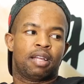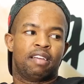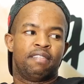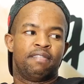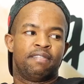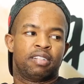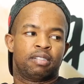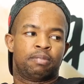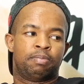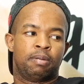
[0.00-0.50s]

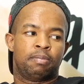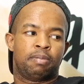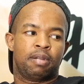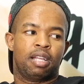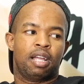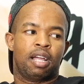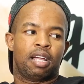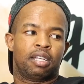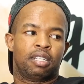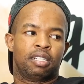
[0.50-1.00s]
an MVP
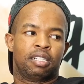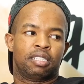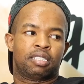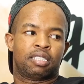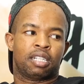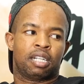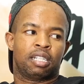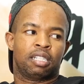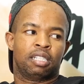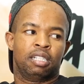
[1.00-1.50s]
player in
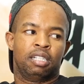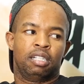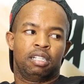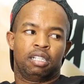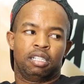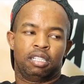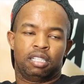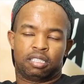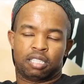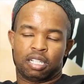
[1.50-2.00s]
Italy,
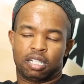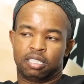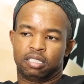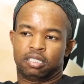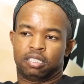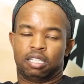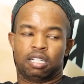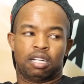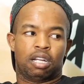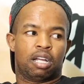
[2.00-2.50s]
in Italian
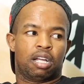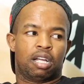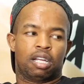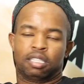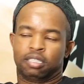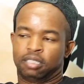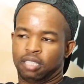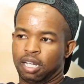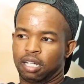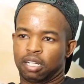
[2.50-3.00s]
Serie A.
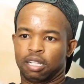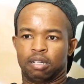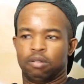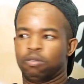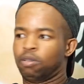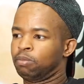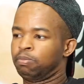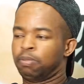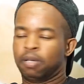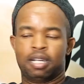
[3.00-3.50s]
Exactly. It
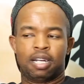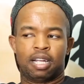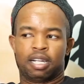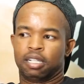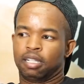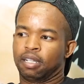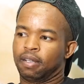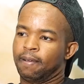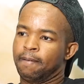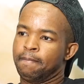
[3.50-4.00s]
was
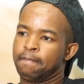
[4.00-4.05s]
brilliant.